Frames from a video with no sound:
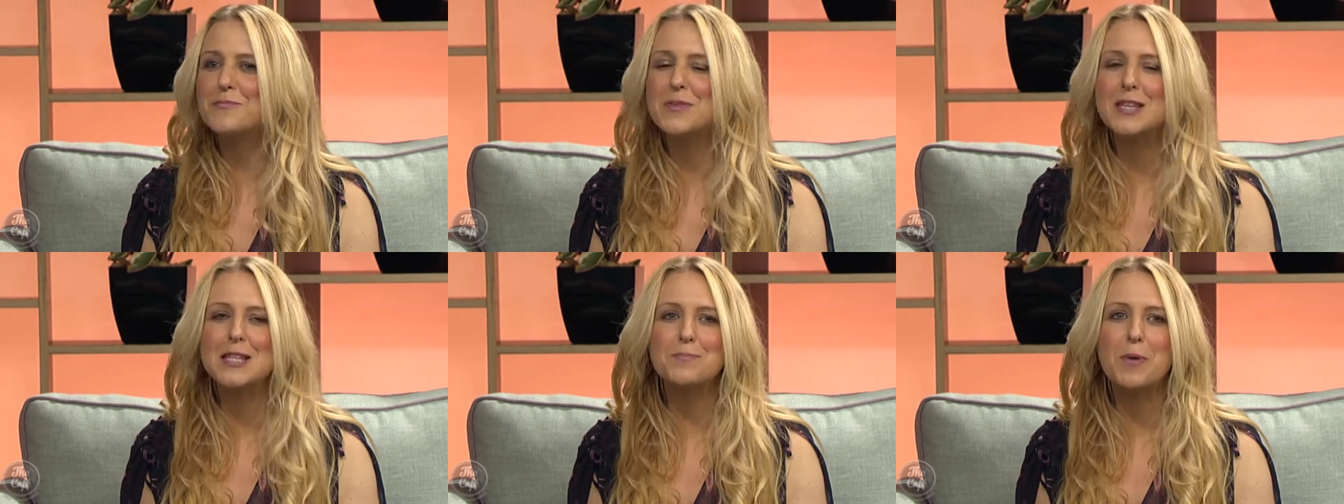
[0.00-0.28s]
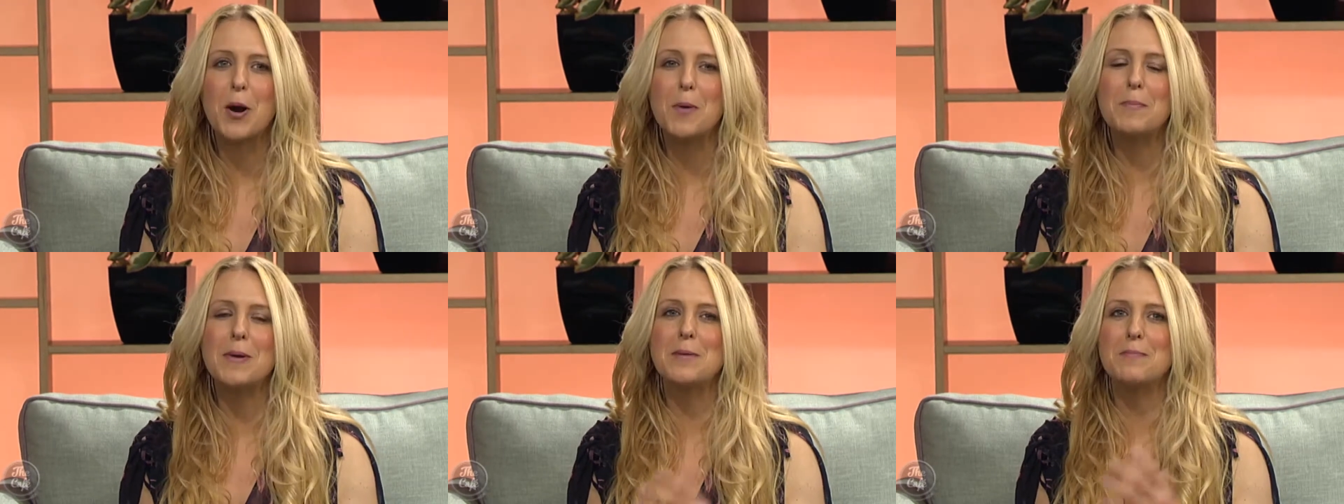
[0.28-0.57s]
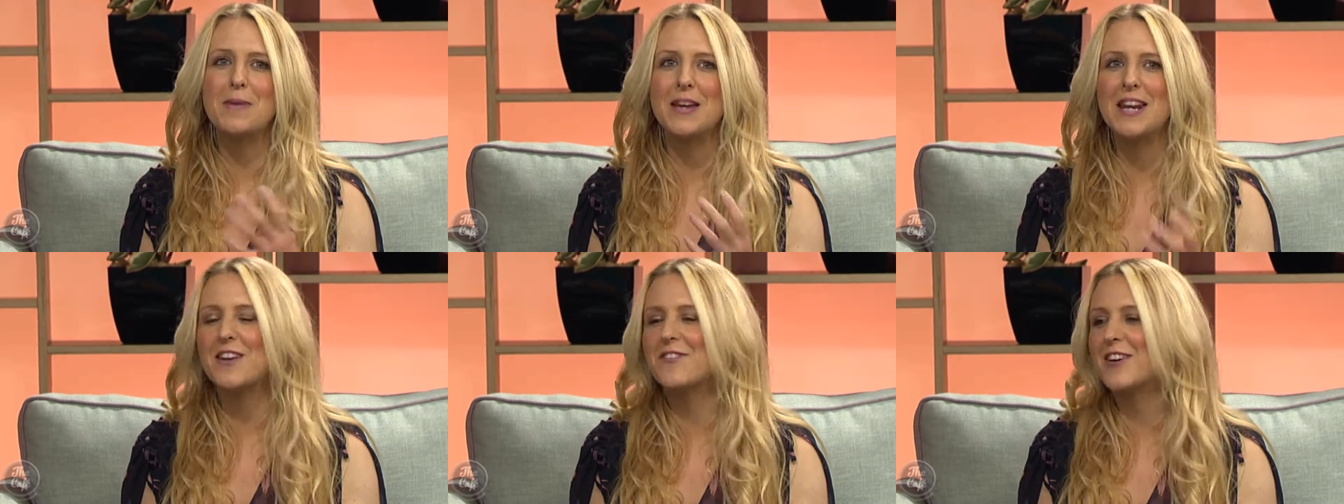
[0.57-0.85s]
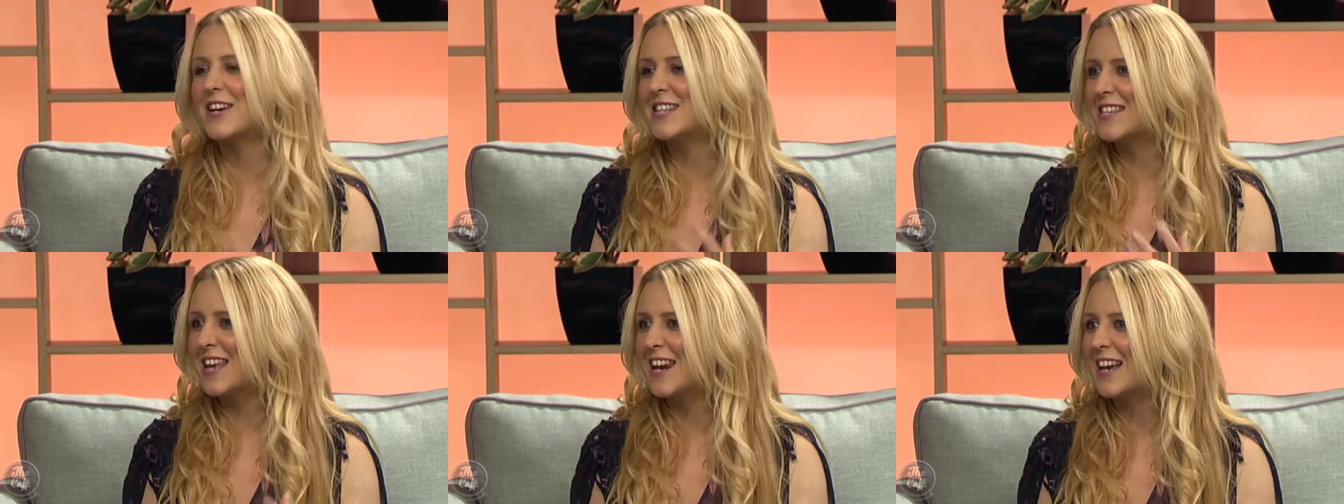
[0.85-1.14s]
there's probably many of
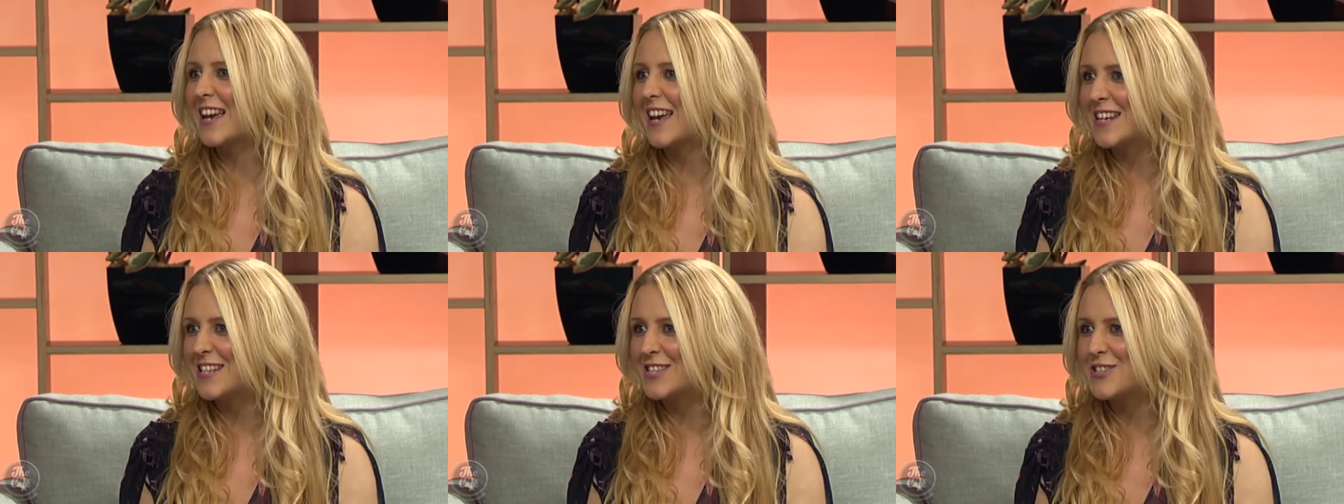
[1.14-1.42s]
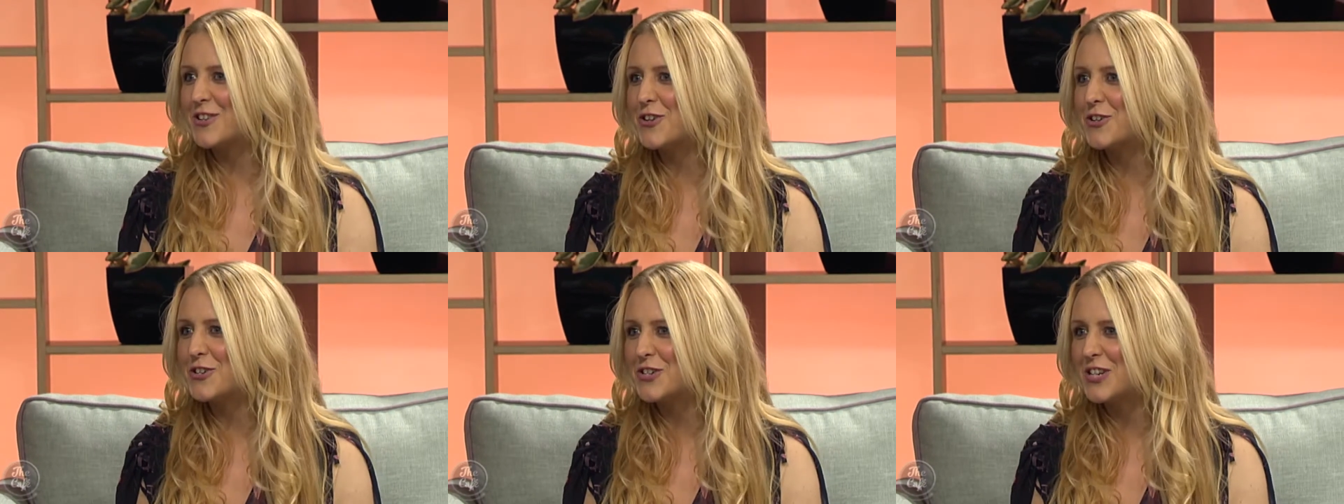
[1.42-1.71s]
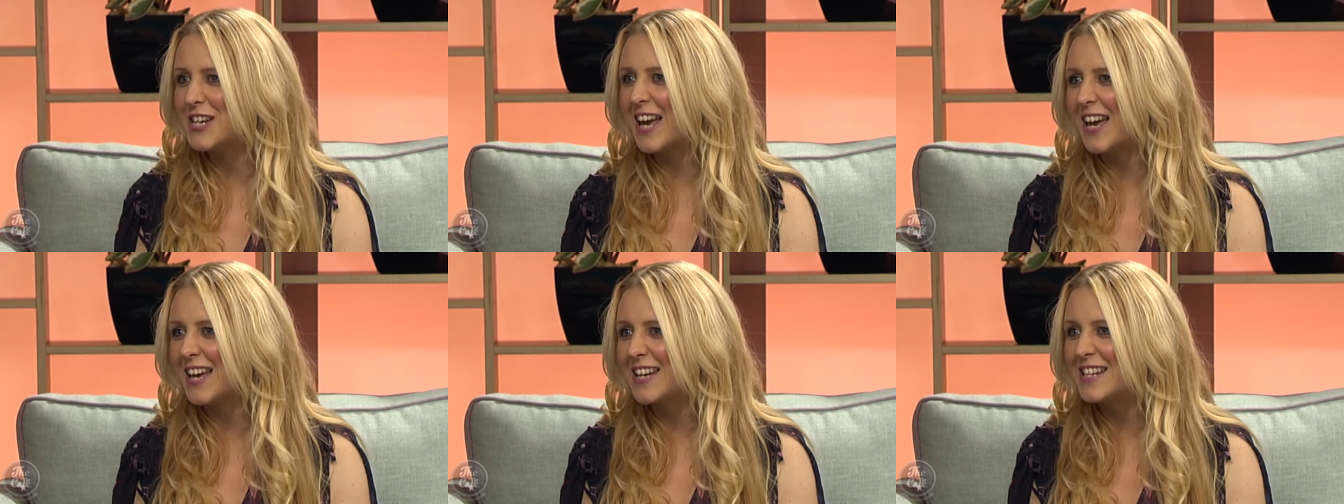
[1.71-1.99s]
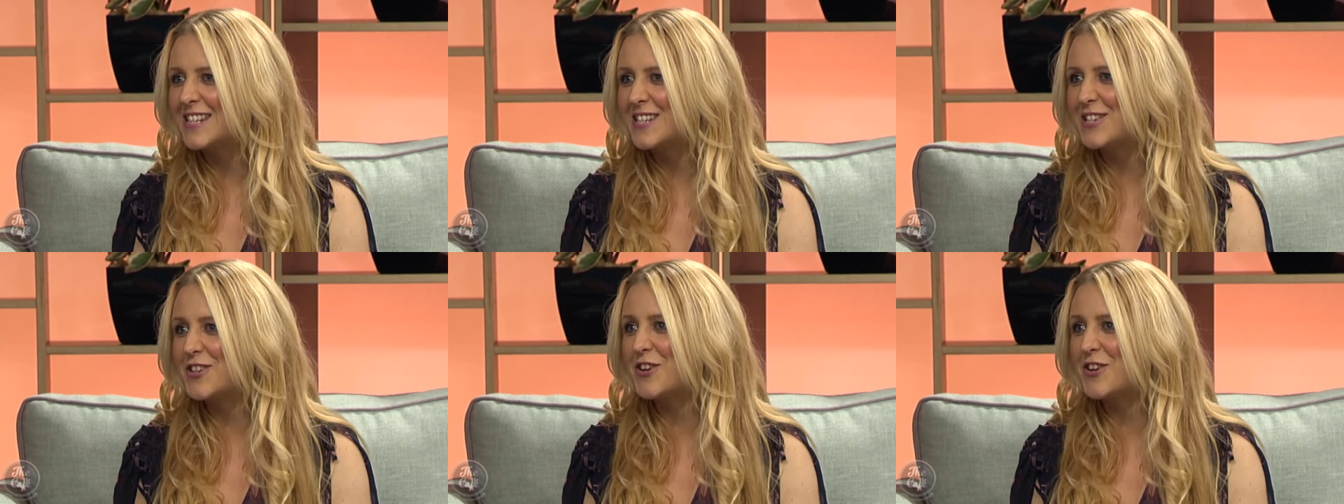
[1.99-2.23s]
us that can associate,